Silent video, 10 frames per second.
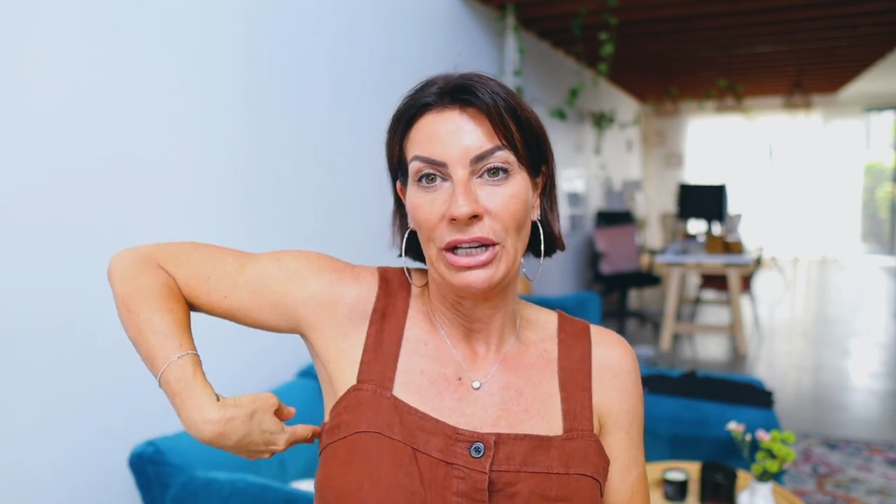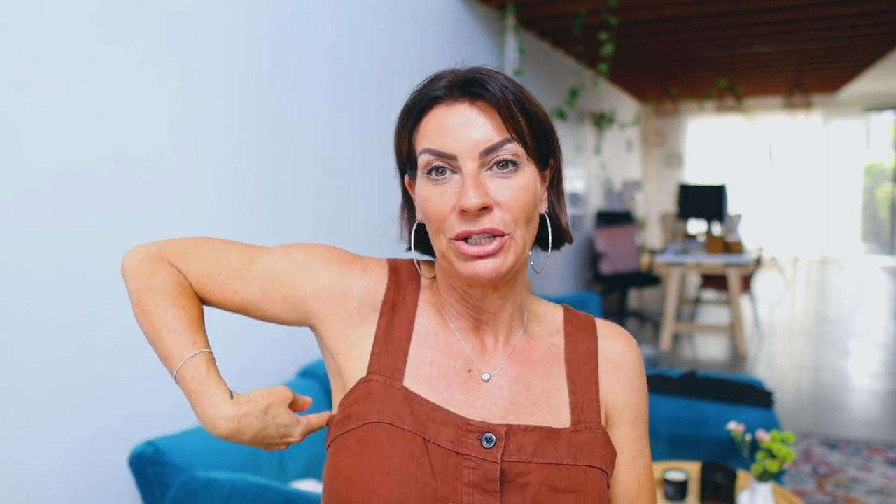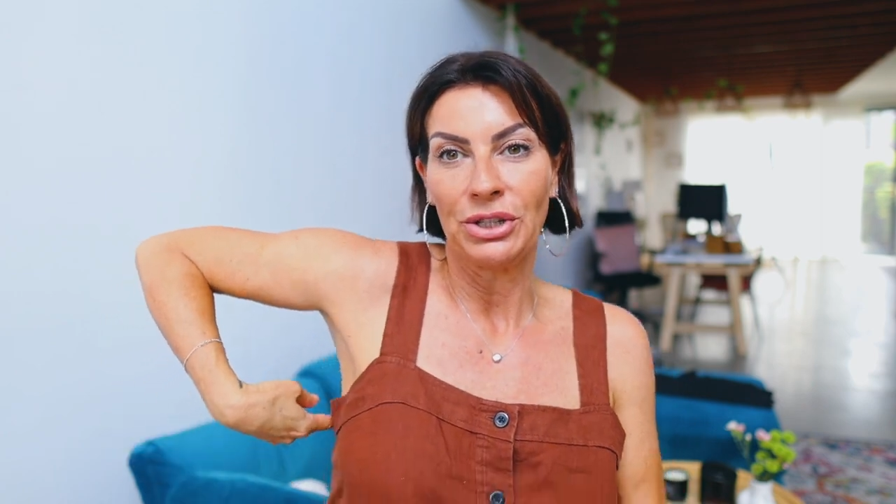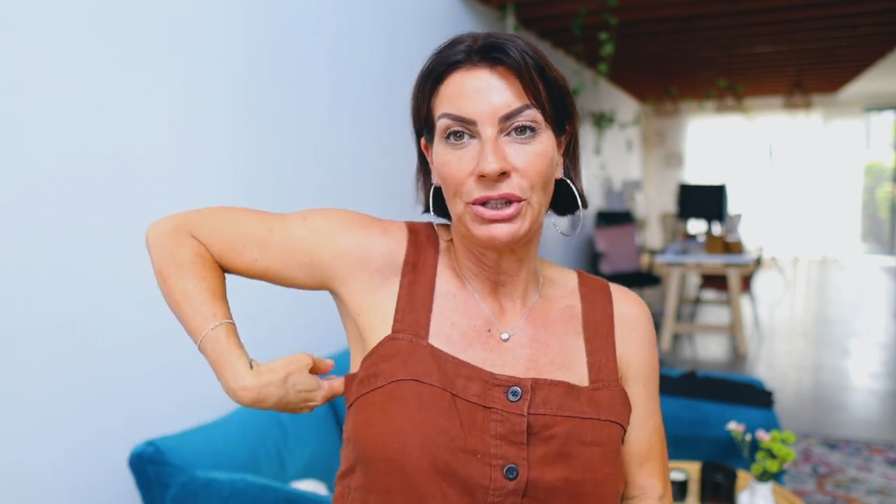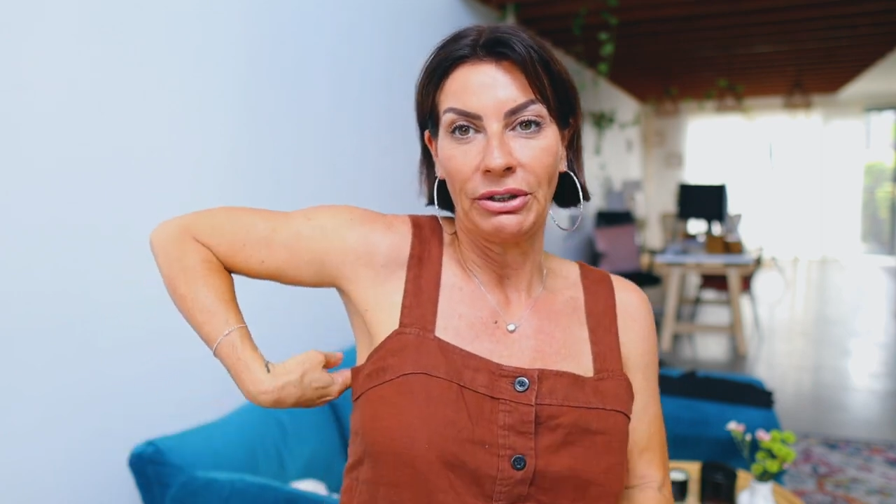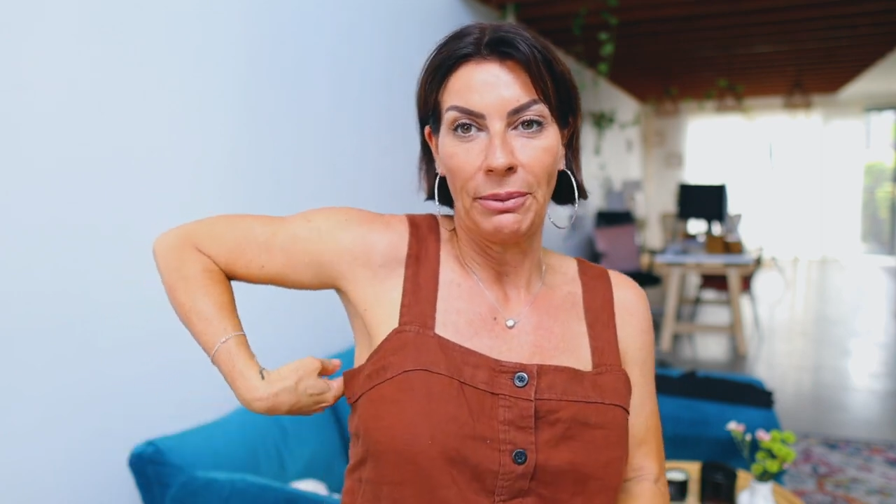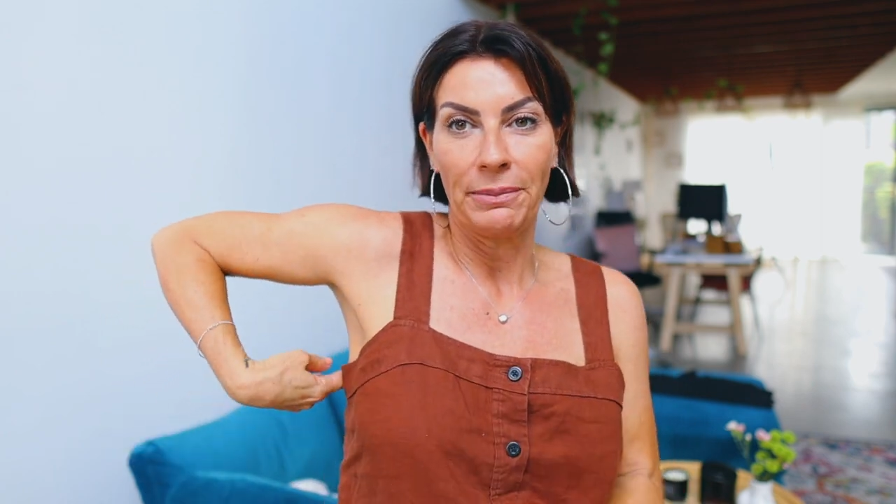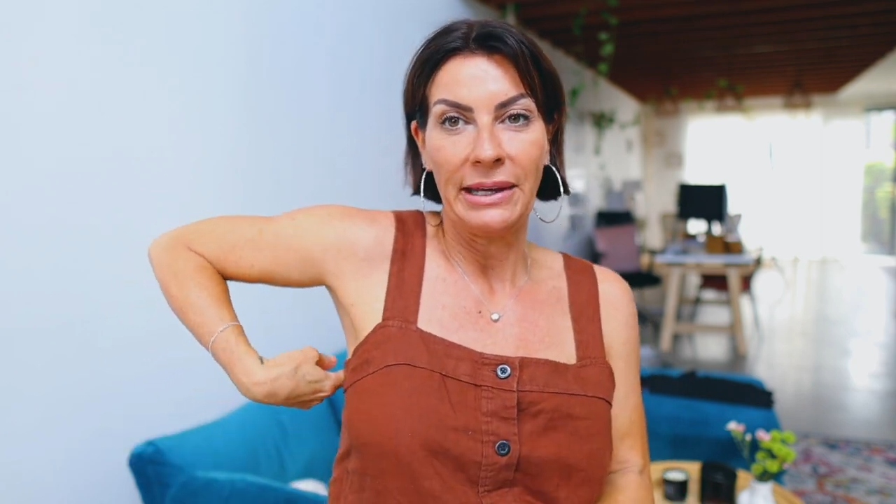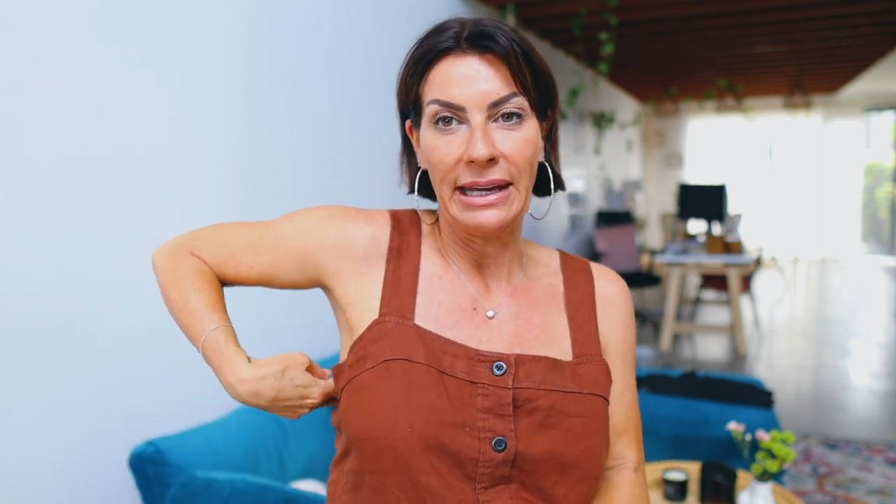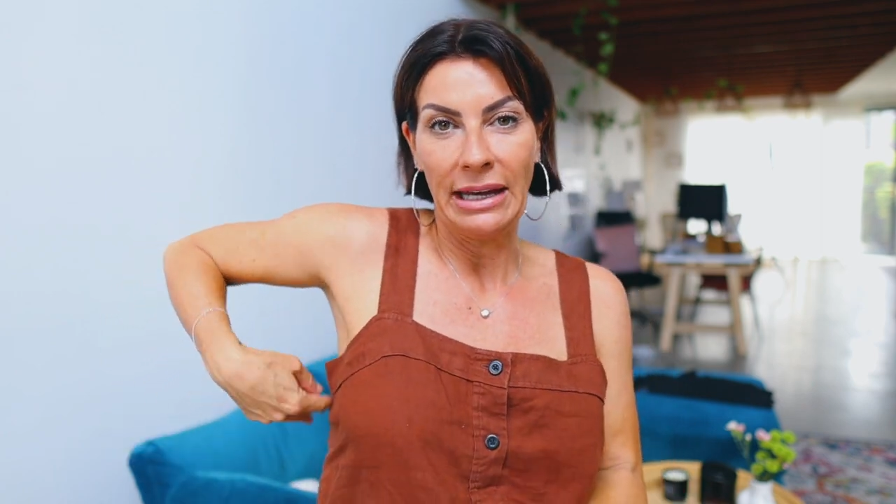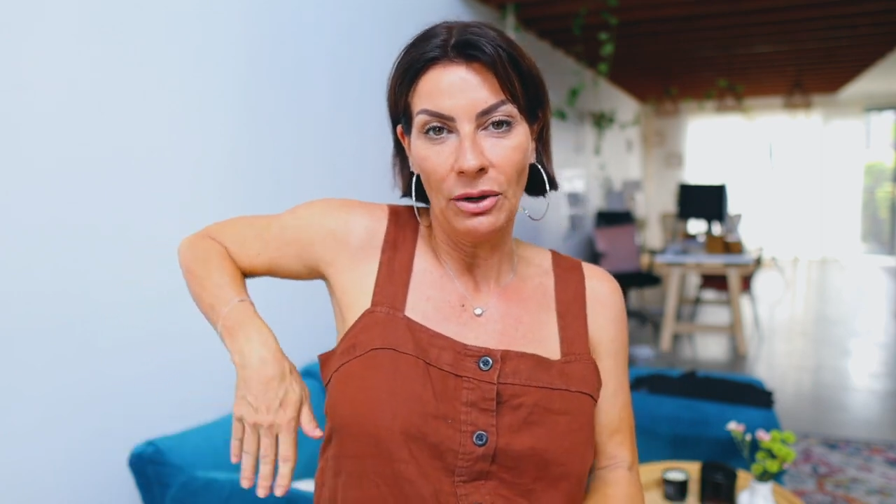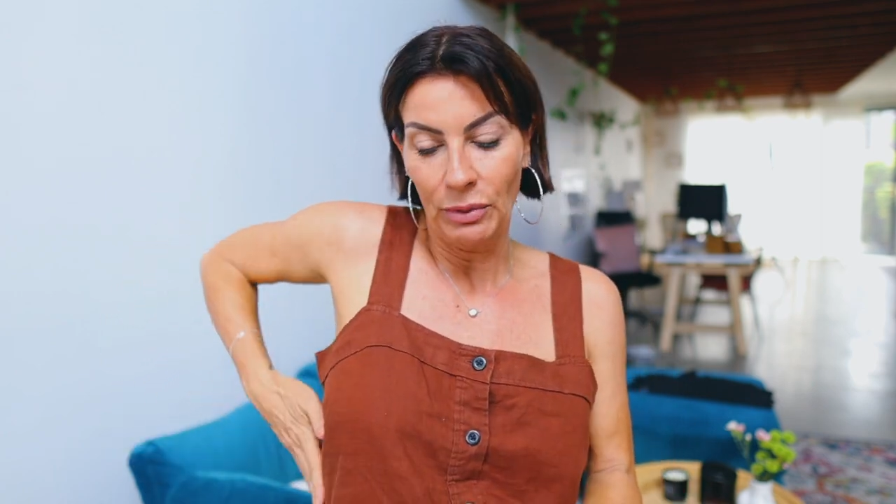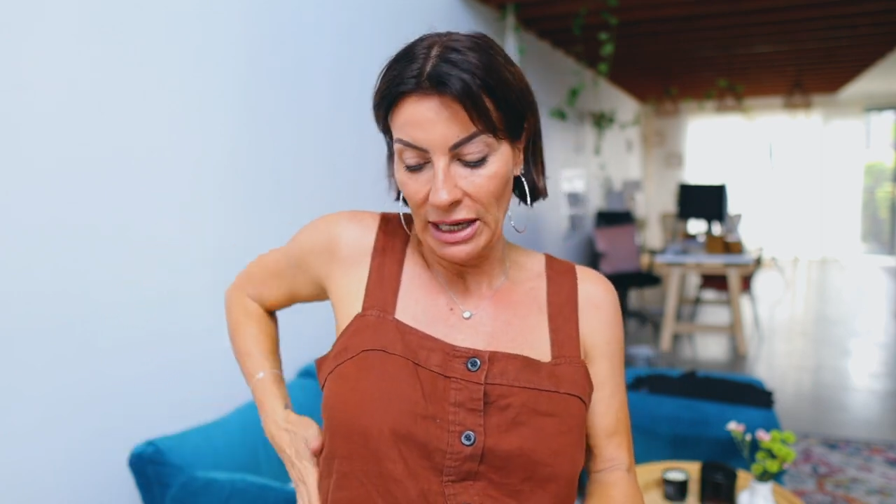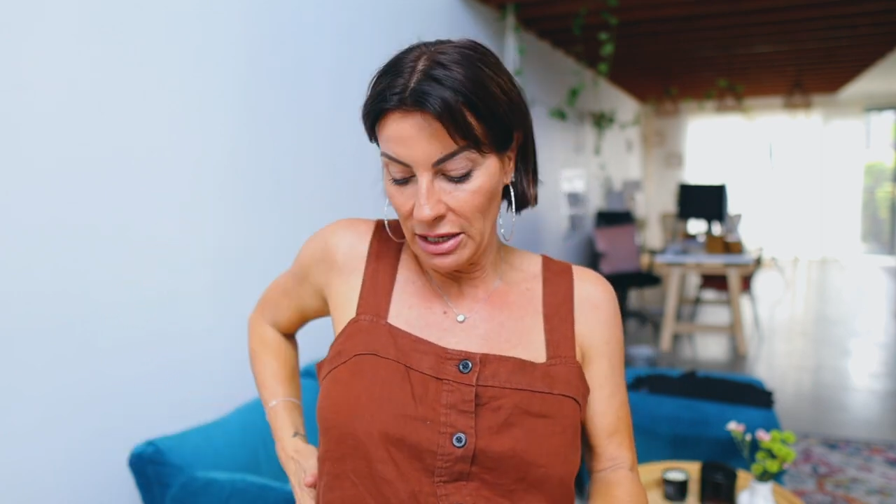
just stop here will